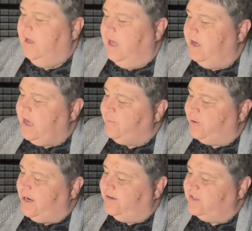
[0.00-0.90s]
Okay,
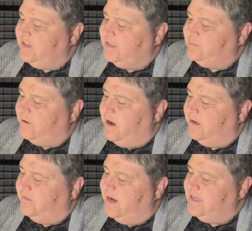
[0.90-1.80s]
progress is
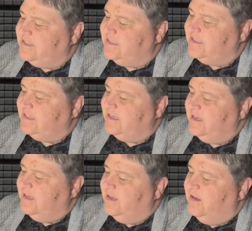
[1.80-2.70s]
progress.
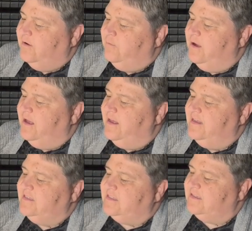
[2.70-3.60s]

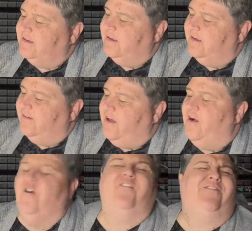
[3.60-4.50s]
was,
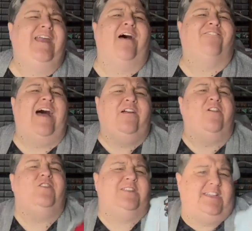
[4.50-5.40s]
oh yeah,
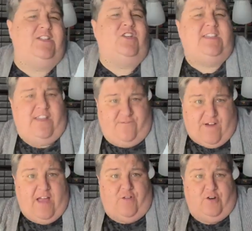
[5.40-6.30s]
500 stitches and
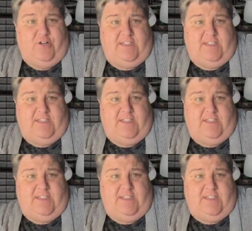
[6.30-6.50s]
500